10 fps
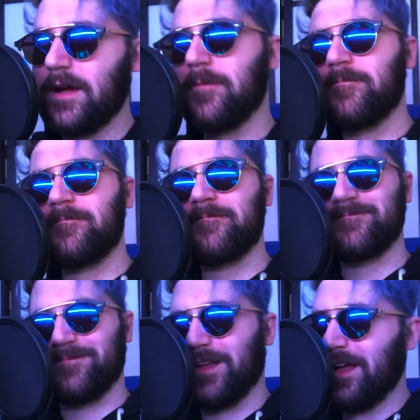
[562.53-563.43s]

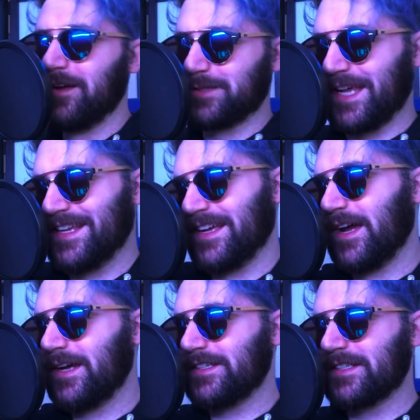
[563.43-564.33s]
Hmm.
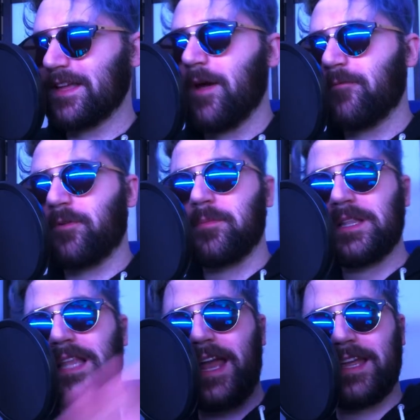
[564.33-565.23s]
It's just, for
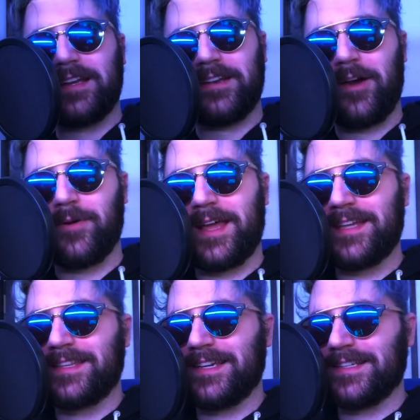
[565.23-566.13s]
millennia, no one
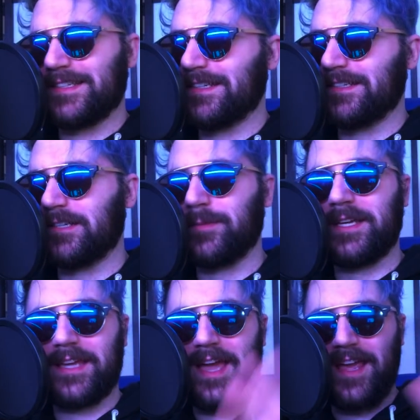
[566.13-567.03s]
had the idea to be
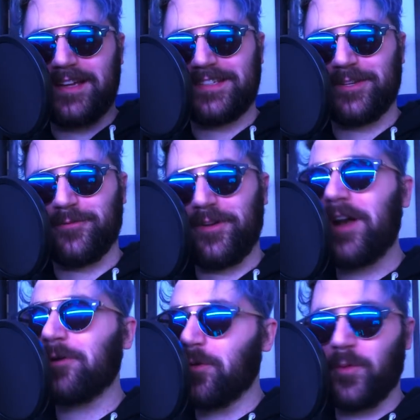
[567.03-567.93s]
gay until
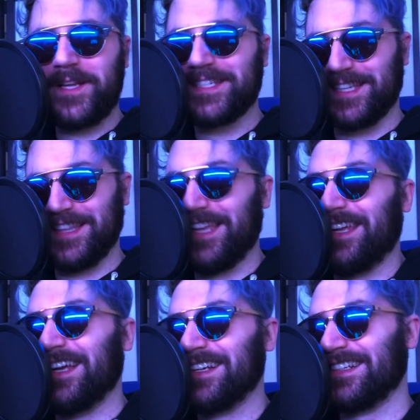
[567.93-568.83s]
very recently.